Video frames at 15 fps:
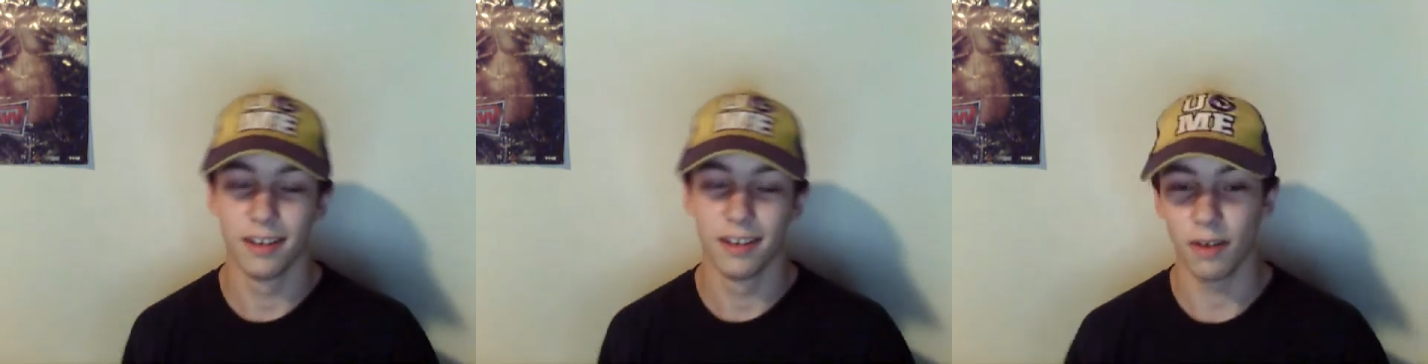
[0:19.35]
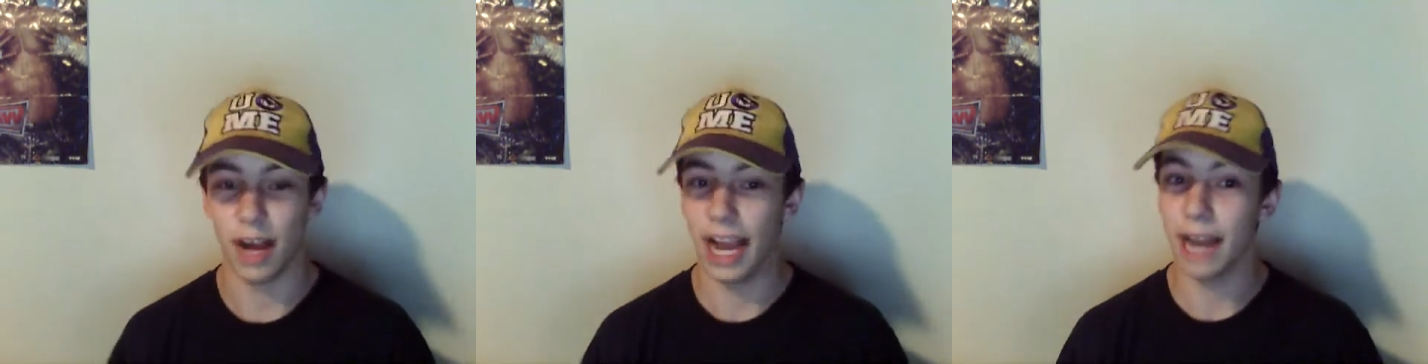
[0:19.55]

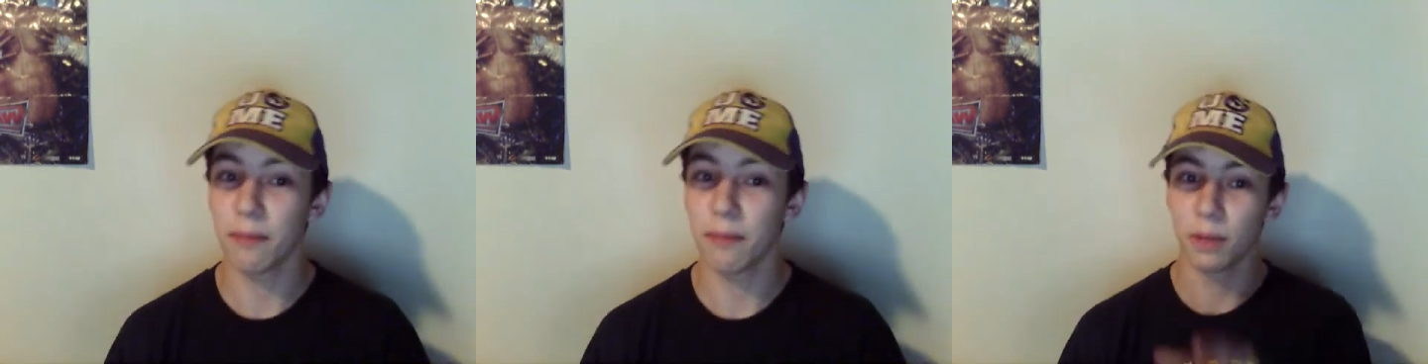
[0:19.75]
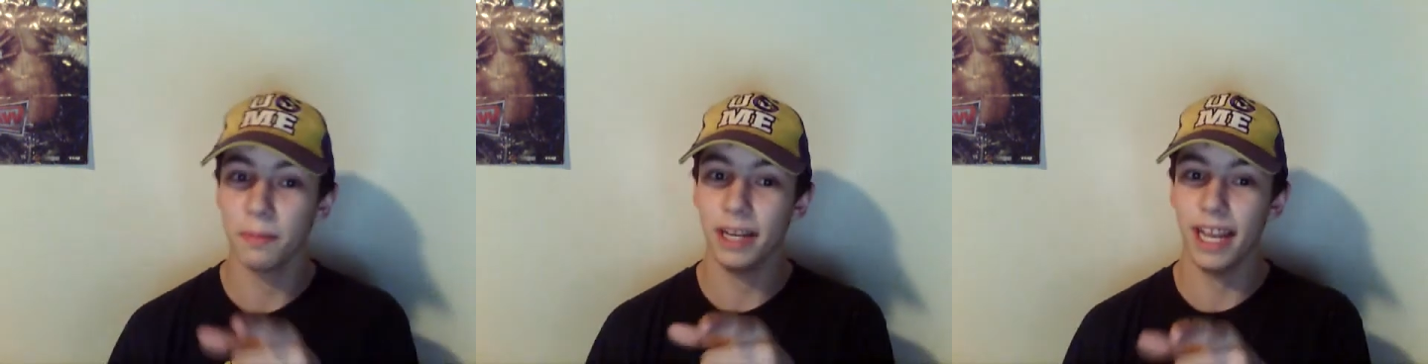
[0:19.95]
Well, I am
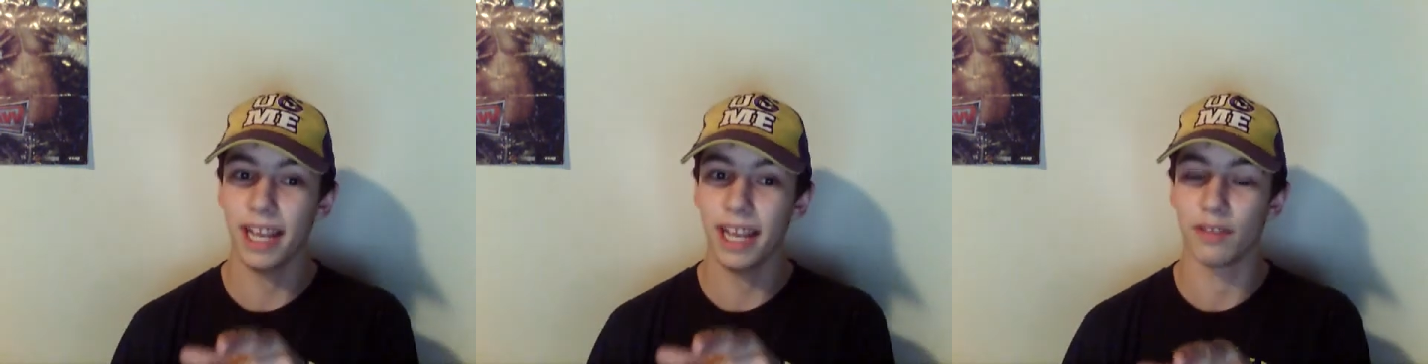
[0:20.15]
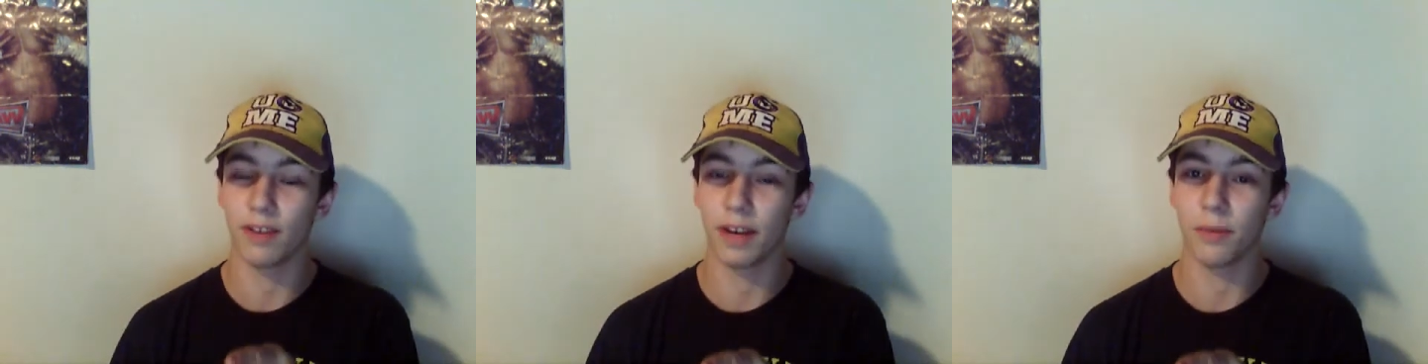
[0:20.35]
going to be
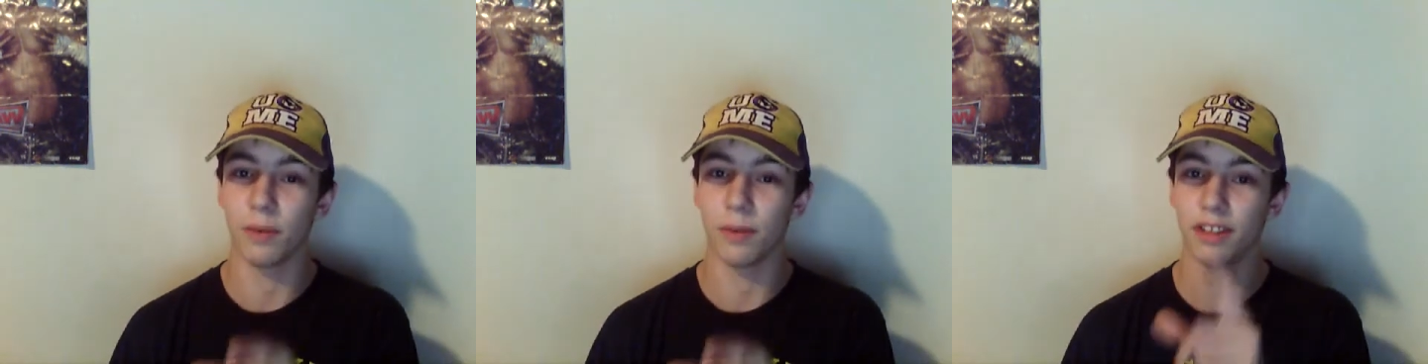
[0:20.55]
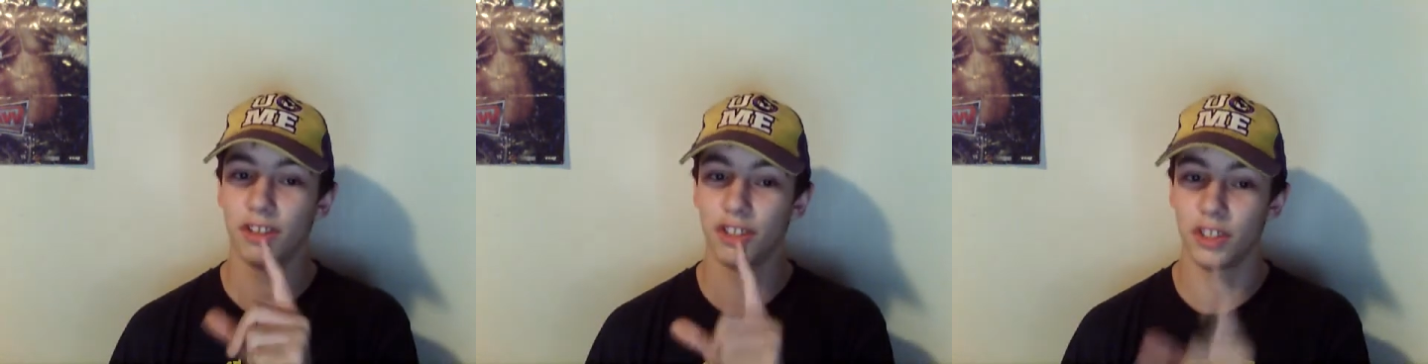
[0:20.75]
getting the red
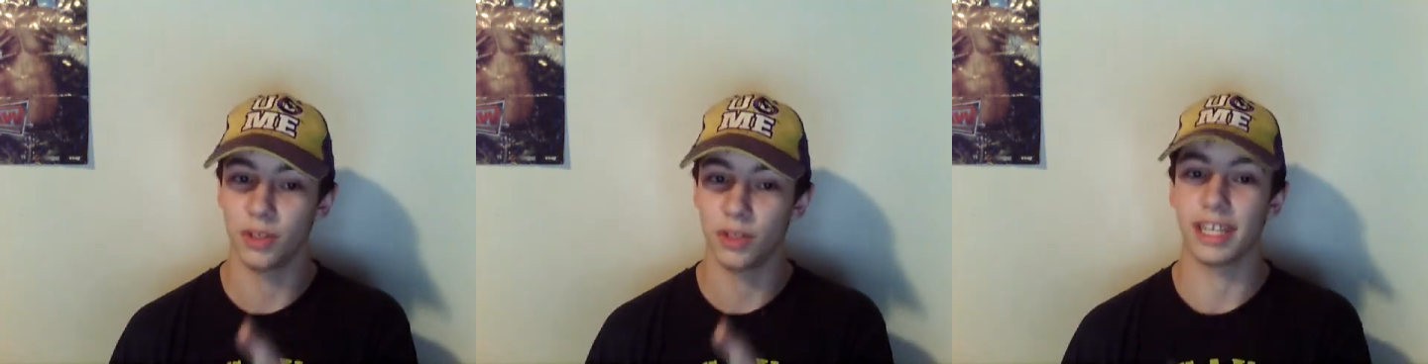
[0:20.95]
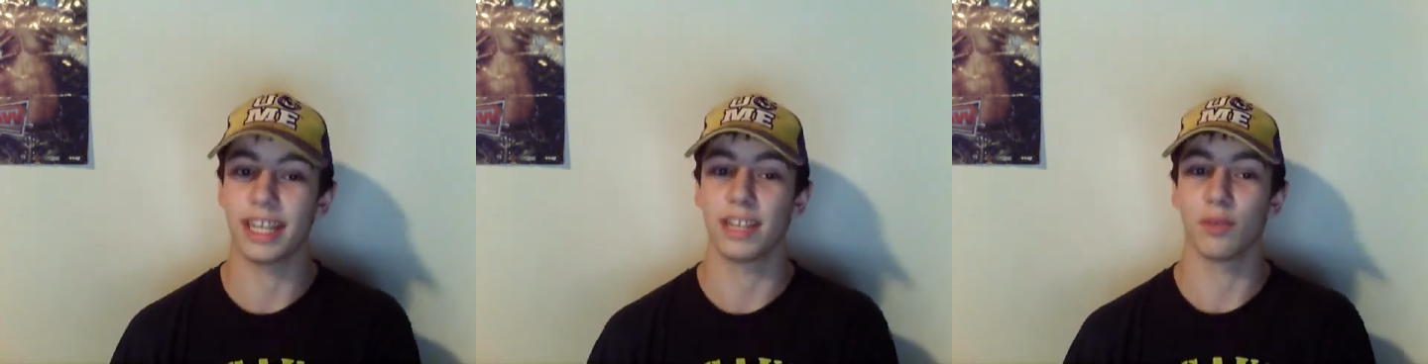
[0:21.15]
one as soon
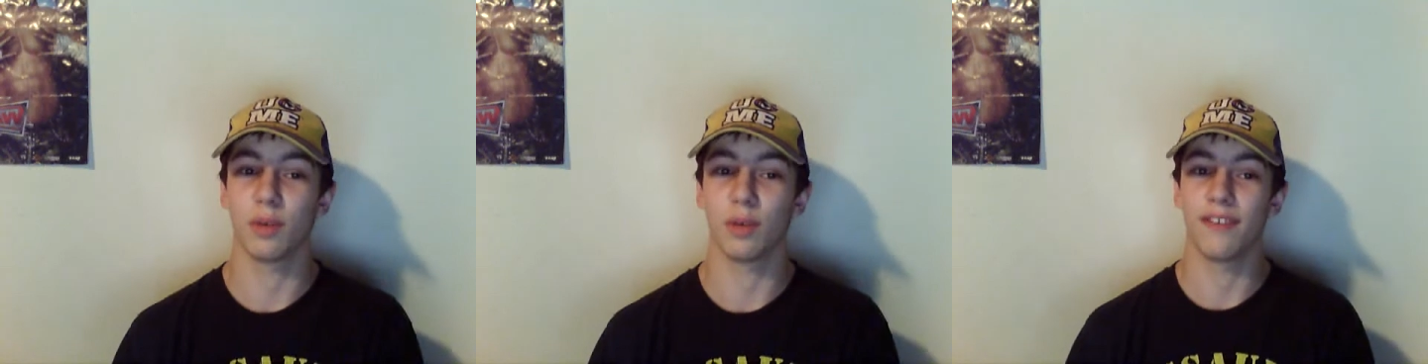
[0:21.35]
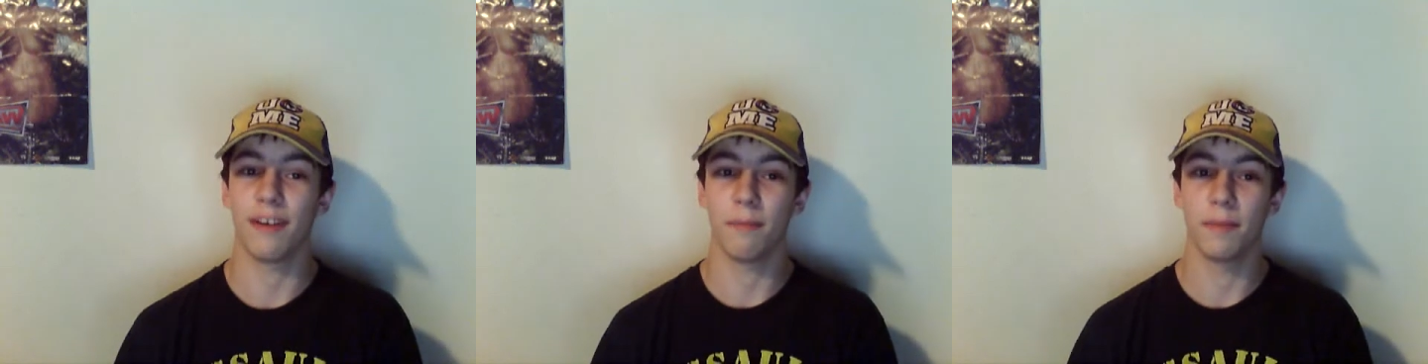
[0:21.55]
as I get
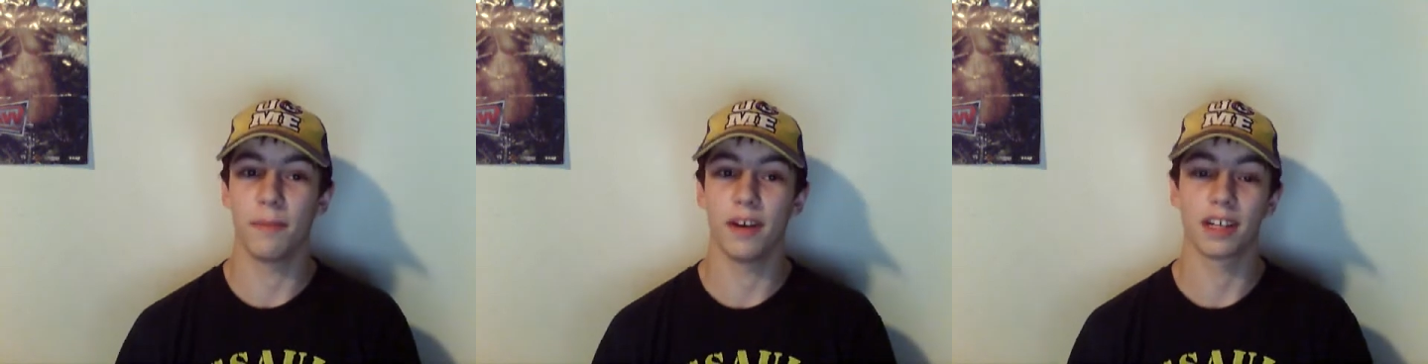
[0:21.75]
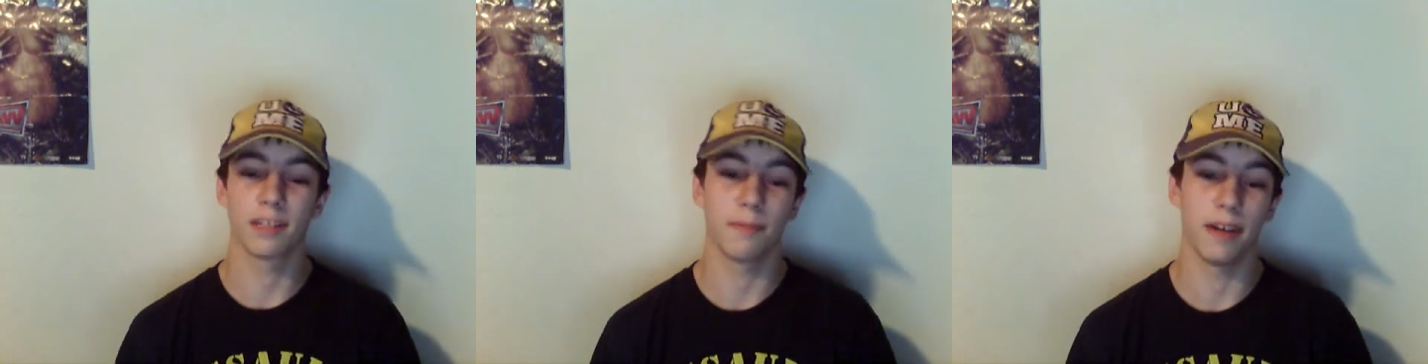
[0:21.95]
25
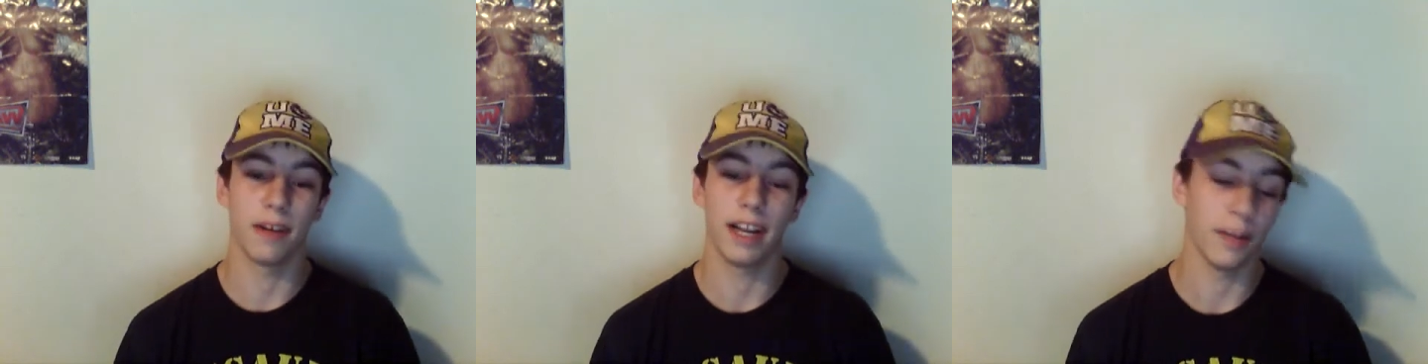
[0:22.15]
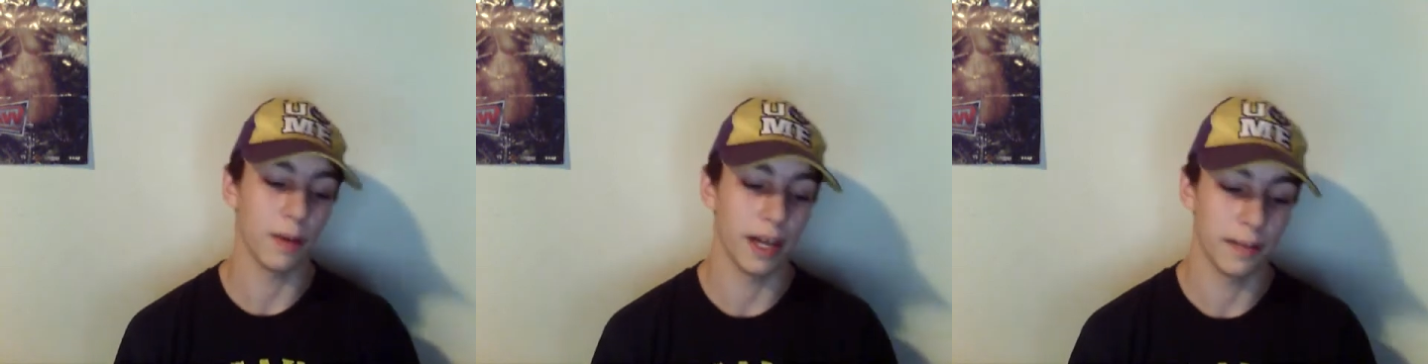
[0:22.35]
bucks, but
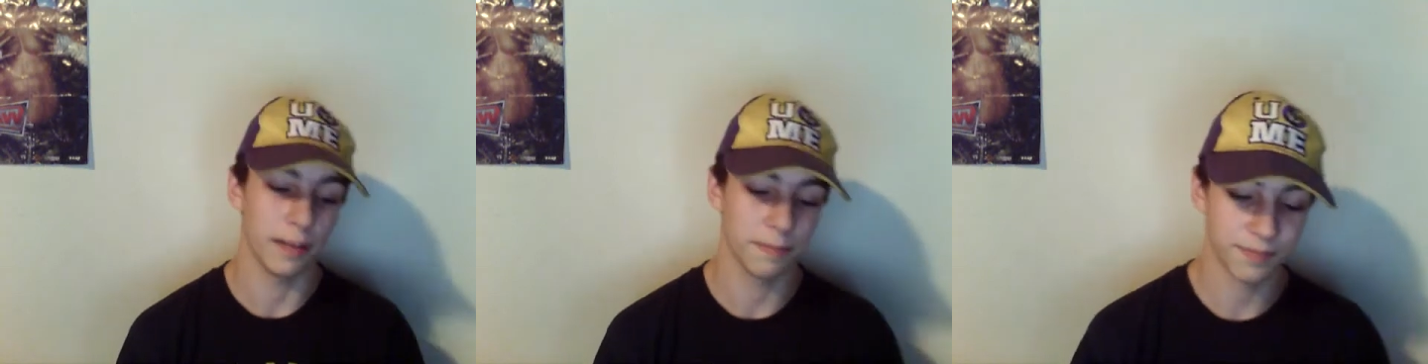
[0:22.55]
anyway.